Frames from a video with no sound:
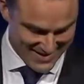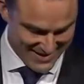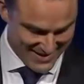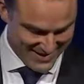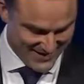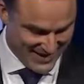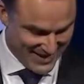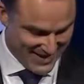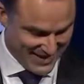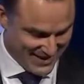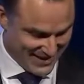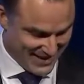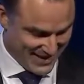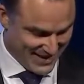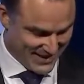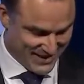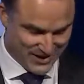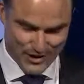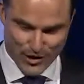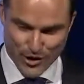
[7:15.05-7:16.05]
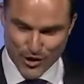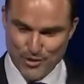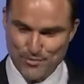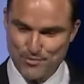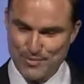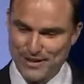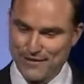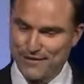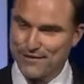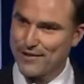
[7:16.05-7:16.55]
They're odd
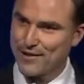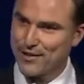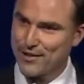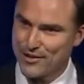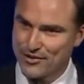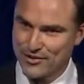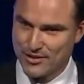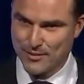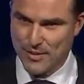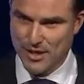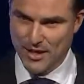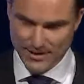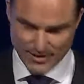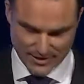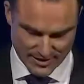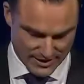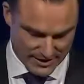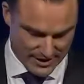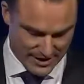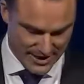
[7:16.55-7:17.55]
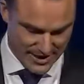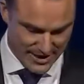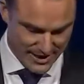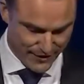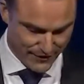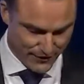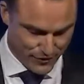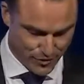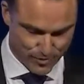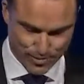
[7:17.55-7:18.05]
bedfellows, you might think. Our head
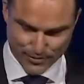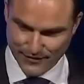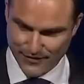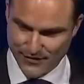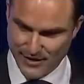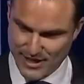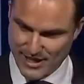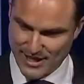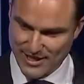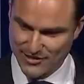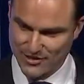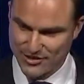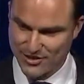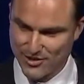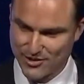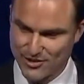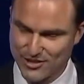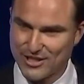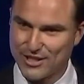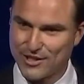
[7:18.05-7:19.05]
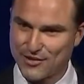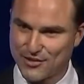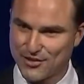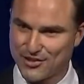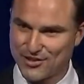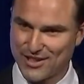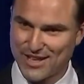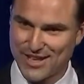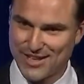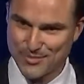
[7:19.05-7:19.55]
of corporate finance, Josh, head of
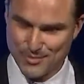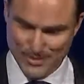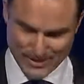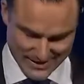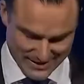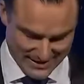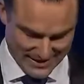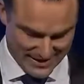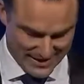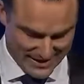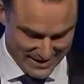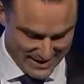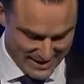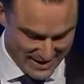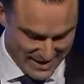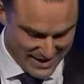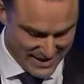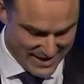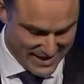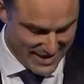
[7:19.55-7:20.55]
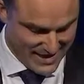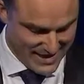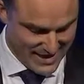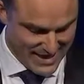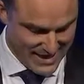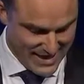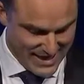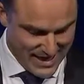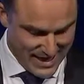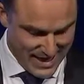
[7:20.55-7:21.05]
sustainability, Lee,
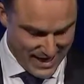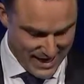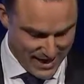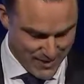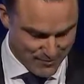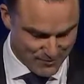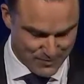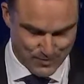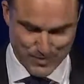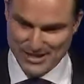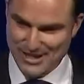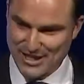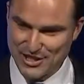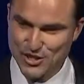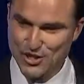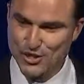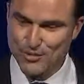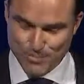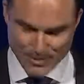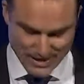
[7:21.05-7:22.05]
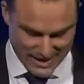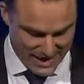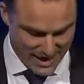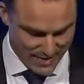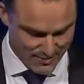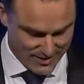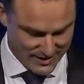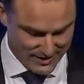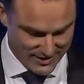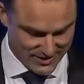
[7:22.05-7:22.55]
but they should be happy.